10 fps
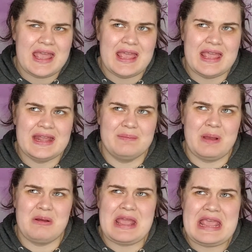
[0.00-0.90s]
in
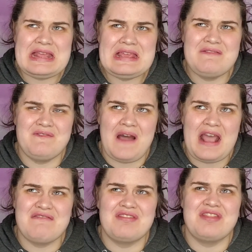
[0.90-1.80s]
about
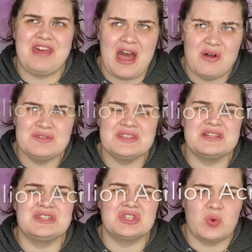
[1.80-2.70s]

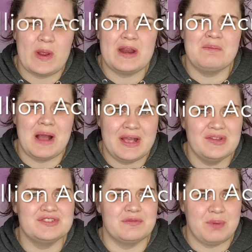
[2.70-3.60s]
85,000 square
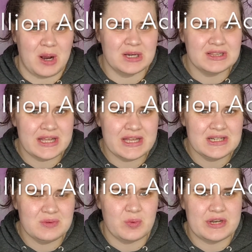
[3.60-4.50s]
miles of
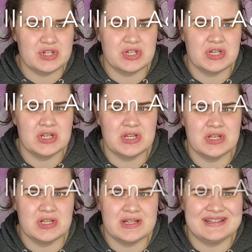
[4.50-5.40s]
parkland, which,
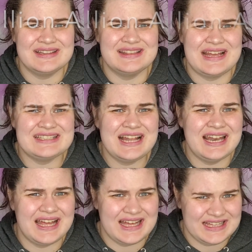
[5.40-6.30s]
that's a
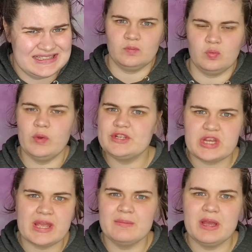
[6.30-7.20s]
lot. Which,
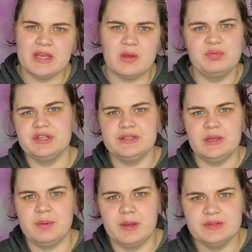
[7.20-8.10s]
am I completely
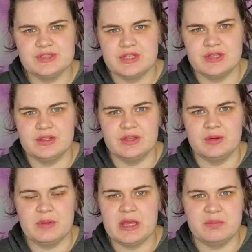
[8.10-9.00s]
opposed to there
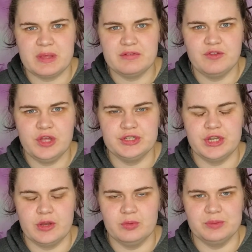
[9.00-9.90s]
being Bigfoot?
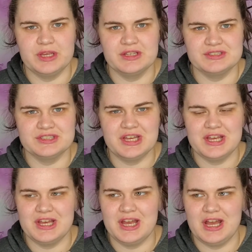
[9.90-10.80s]
No, because
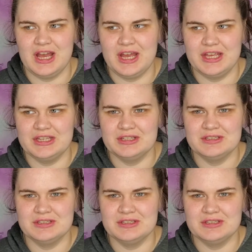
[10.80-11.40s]
I